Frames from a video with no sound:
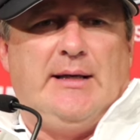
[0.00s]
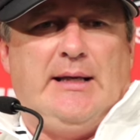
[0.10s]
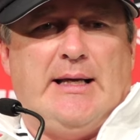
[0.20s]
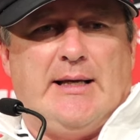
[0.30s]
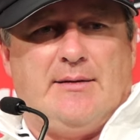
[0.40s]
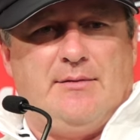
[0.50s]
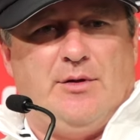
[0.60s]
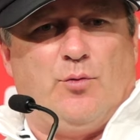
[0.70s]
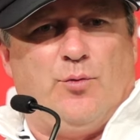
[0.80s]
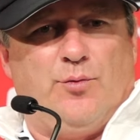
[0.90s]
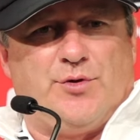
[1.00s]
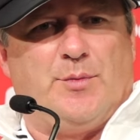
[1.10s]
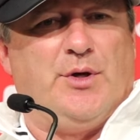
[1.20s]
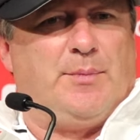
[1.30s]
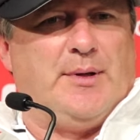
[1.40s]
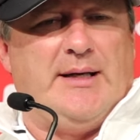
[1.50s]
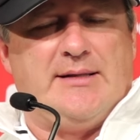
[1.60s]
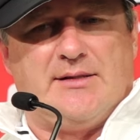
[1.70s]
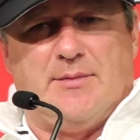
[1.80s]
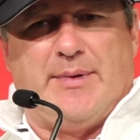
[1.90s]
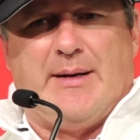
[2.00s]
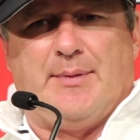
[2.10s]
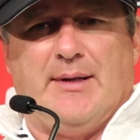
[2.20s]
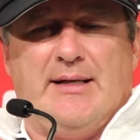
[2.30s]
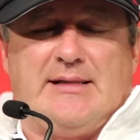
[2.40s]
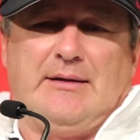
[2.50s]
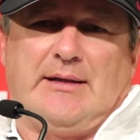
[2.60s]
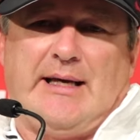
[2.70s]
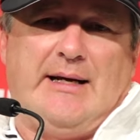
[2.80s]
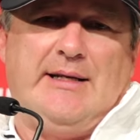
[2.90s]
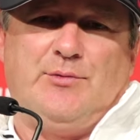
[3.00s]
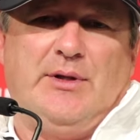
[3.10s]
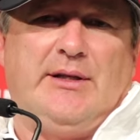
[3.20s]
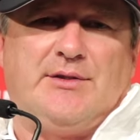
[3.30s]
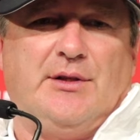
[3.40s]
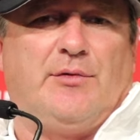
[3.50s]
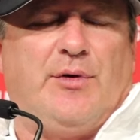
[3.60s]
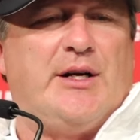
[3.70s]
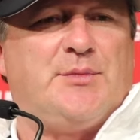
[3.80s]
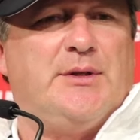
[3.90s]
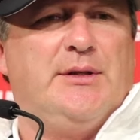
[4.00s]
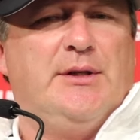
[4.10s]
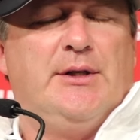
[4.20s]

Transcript: He had, you know, some good plays and some bad plays. And I look at it, he's really still a freshman.